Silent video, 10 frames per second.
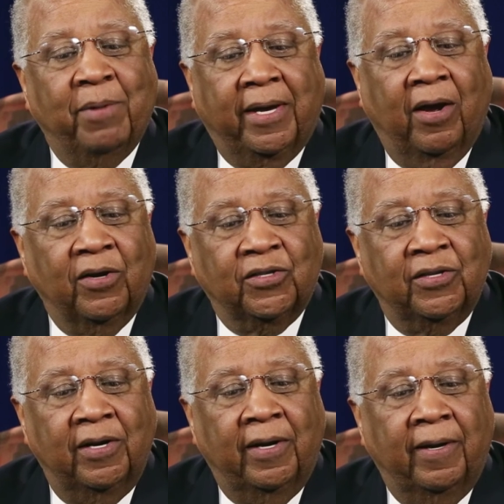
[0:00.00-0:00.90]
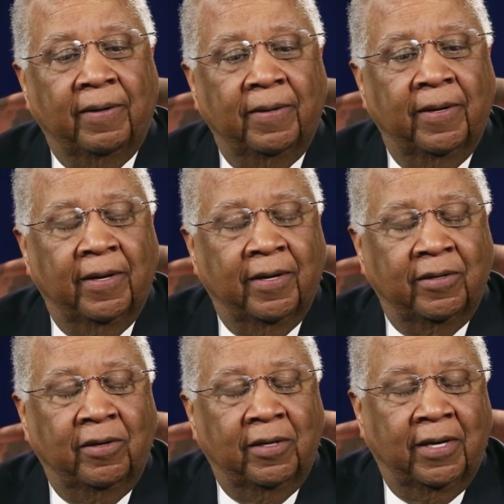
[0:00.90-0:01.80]
because
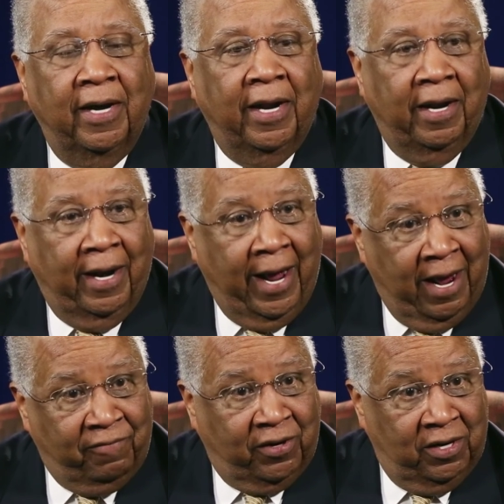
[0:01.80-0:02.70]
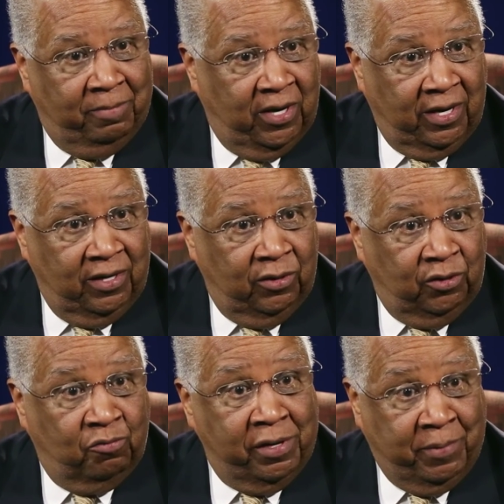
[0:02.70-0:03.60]
you're looking at an African American
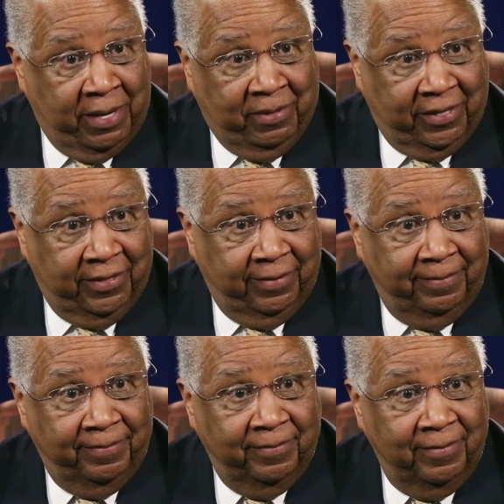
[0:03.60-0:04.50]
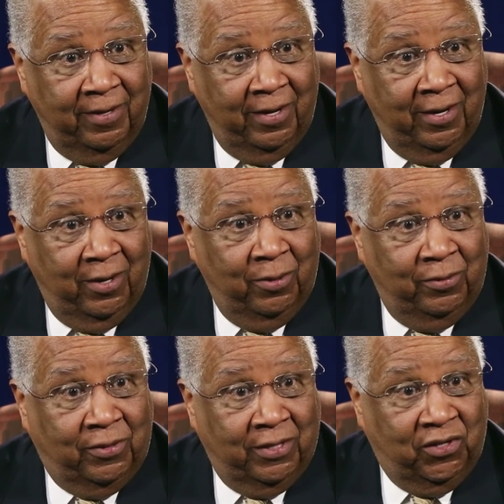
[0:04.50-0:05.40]
who's a Republican,
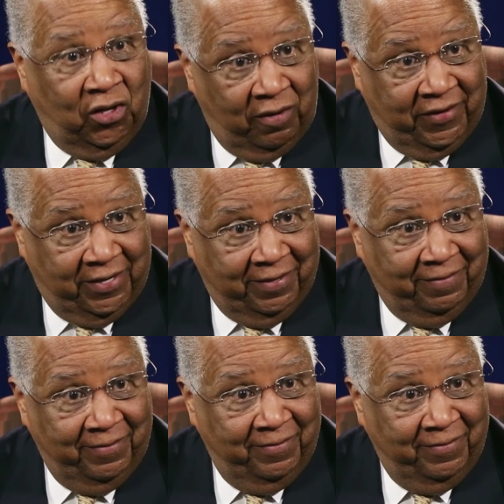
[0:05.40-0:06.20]
who's conservative,